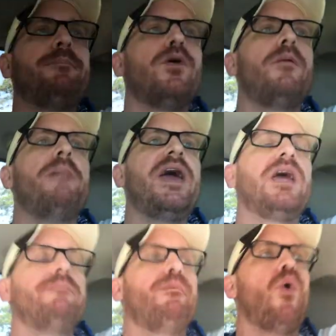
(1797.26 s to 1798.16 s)
and people are
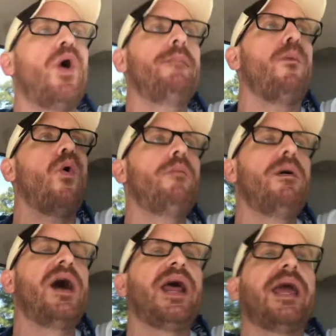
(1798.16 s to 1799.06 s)
making more and
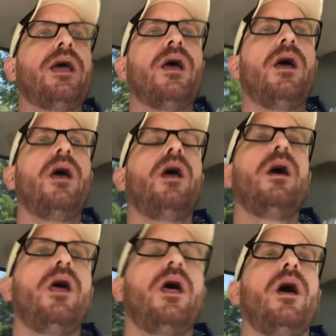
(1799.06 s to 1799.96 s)
more money.
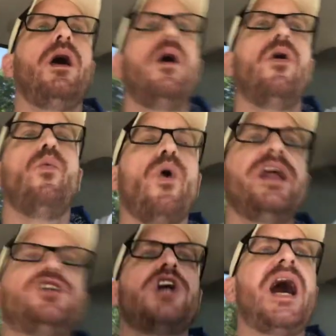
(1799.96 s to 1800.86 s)

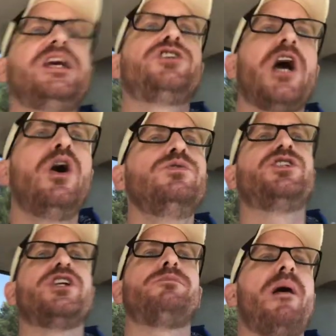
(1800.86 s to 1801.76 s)
What did John
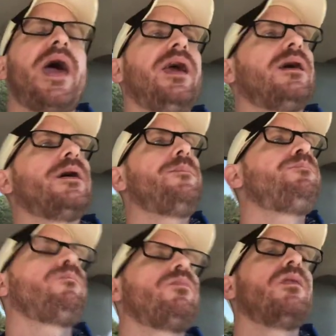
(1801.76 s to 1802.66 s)
Jones just make?
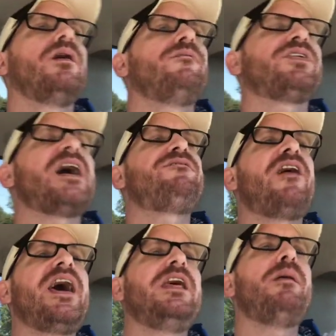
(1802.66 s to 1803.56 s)
For
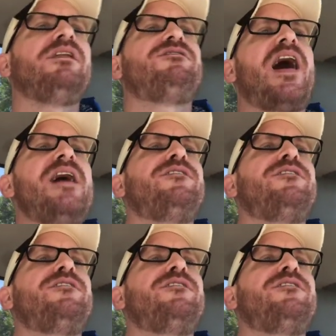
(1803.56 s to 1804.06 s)
that fight, he made